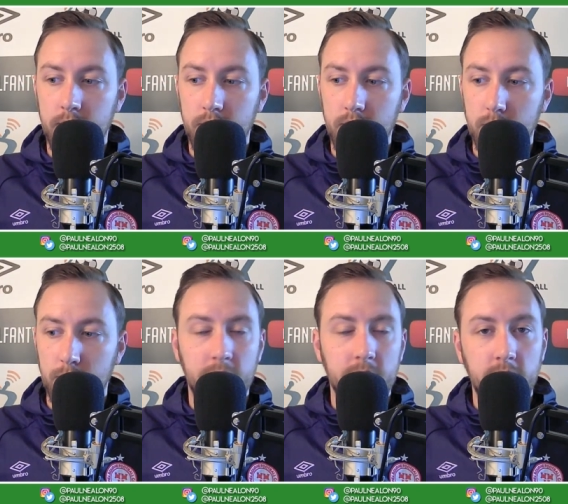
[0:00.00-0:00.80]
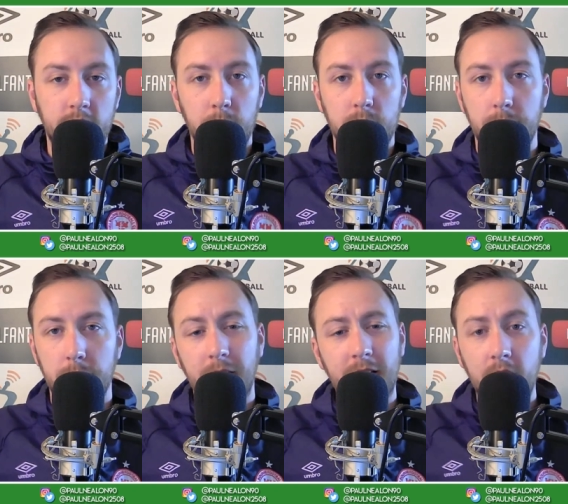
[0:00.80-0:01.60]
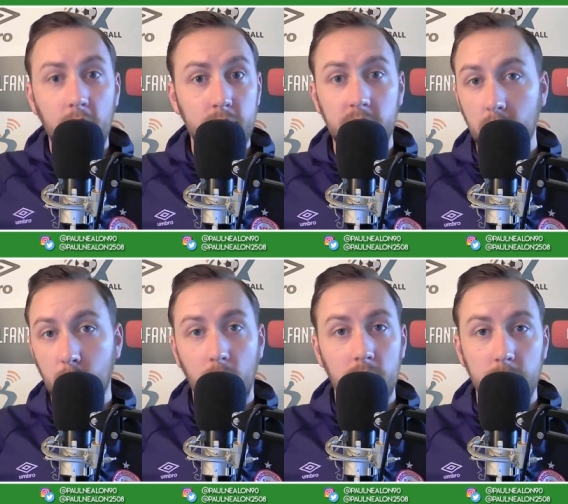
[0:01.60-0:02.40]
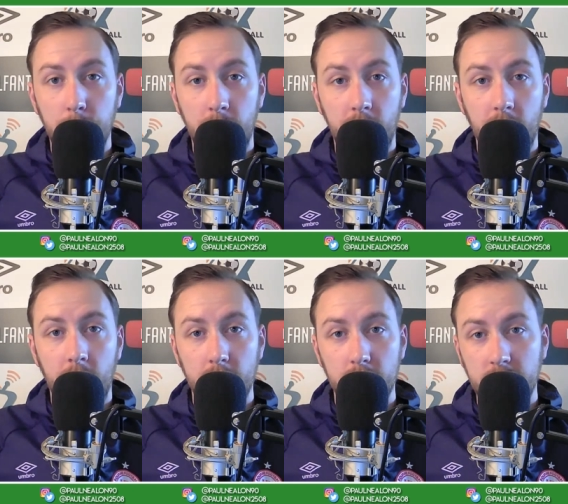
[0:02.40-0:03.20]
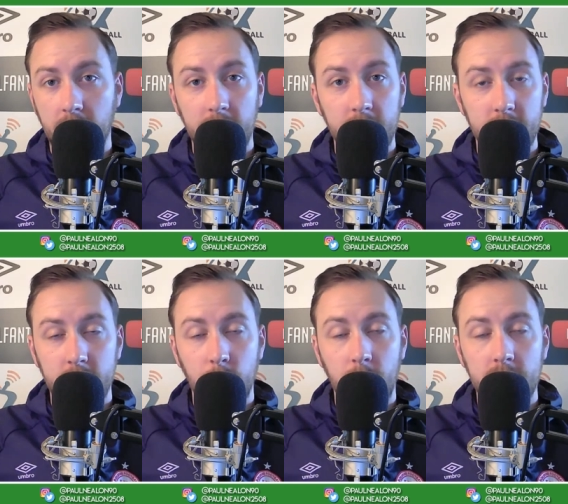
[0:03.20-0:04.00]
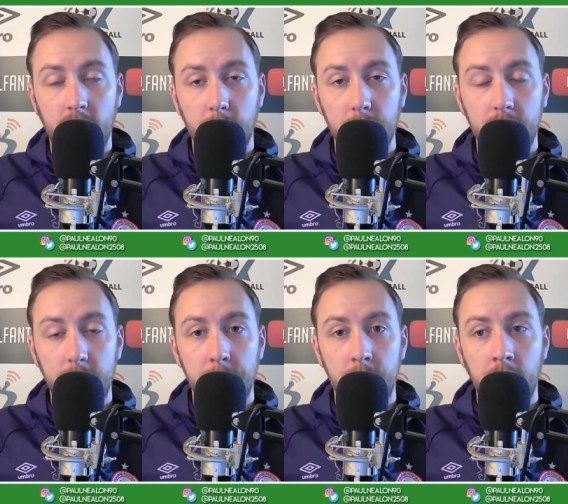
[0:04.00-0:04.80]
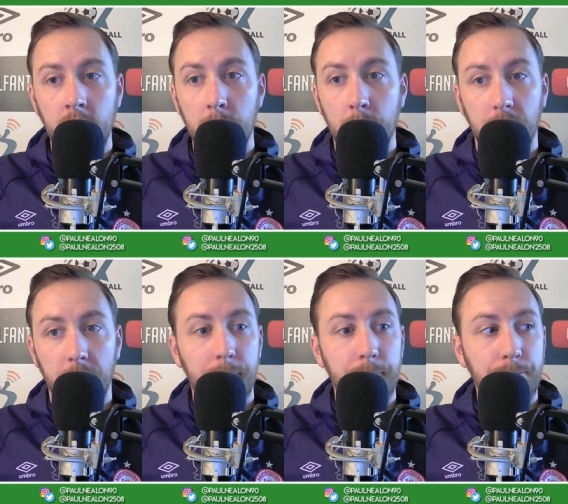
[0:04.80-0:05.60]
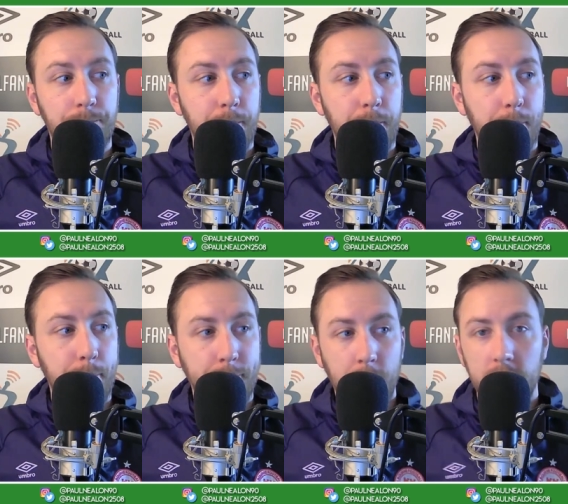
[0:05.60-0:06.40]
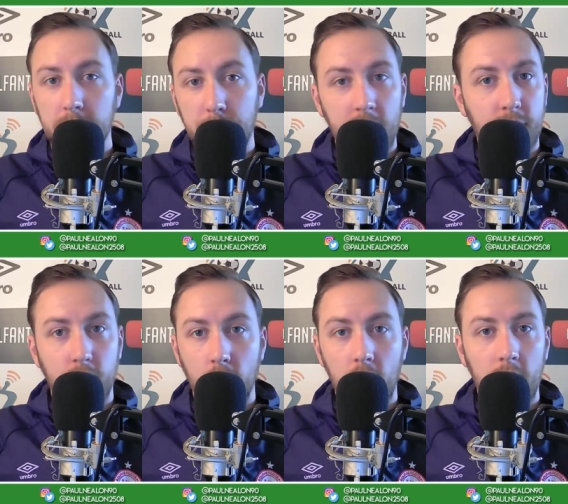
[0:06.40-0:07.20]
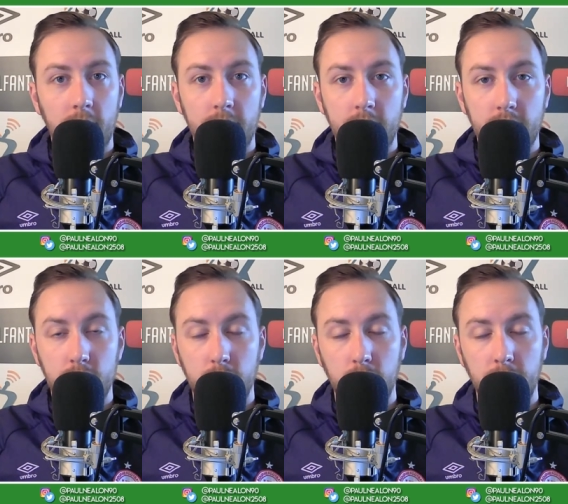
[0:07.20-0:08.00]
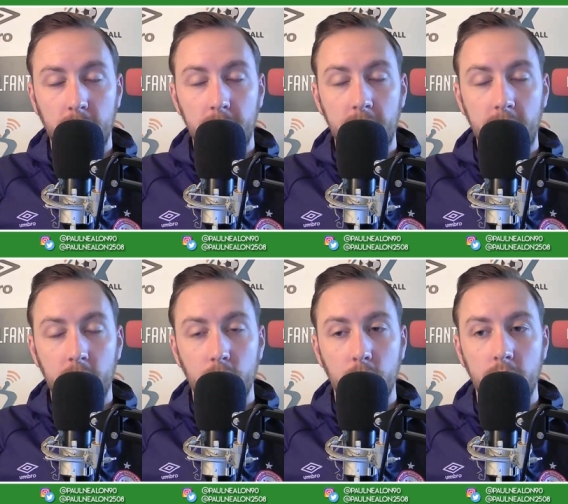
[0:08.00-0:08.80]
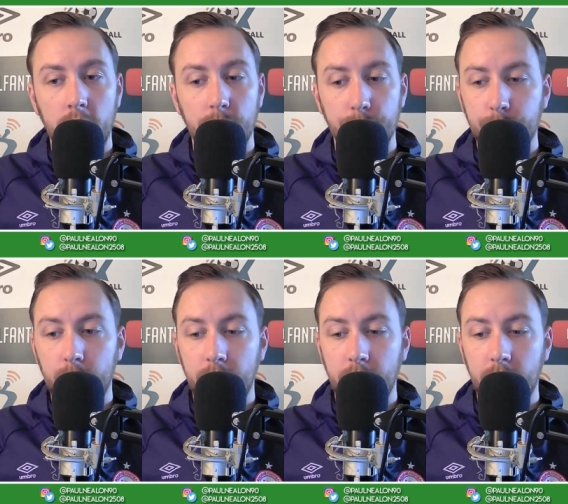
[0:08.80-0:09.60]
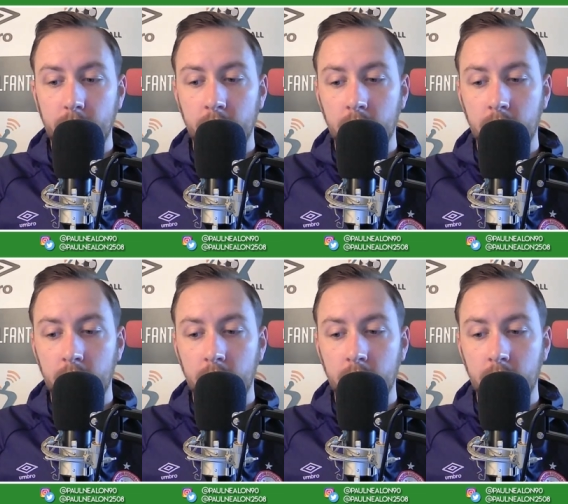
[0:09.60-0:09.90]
you know you can see how much they mean. He's obviously a quality player and just can't get into the West Ham team, but when he's played for Ireland, he's just looked really really good, and I think